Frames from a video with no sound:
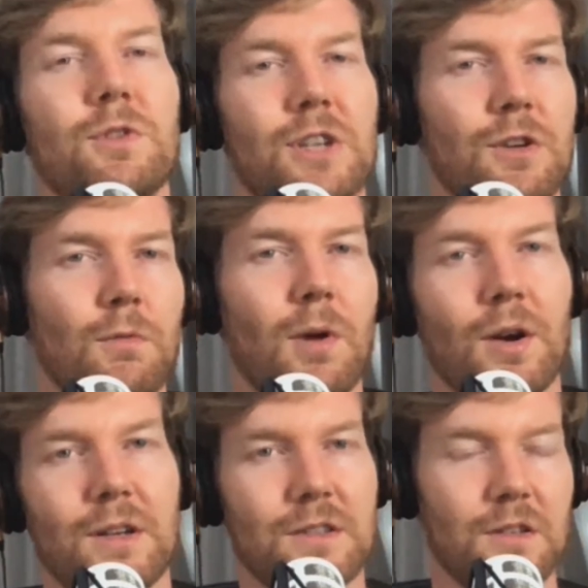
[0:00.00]
which I know
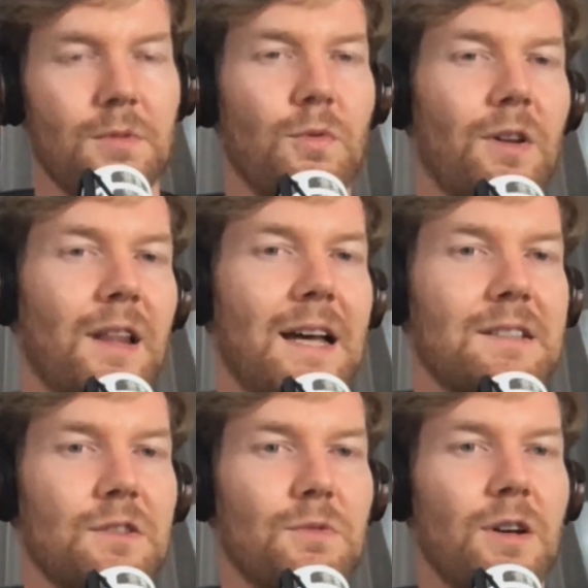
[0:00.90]
marketing is going to be one of the last
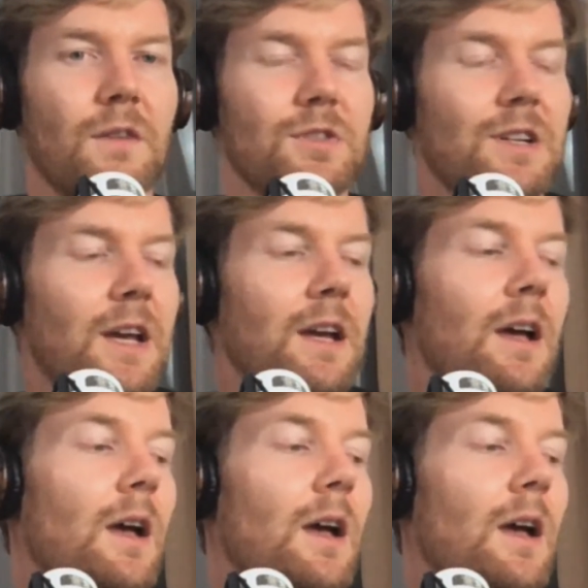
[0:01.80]
things we cover today.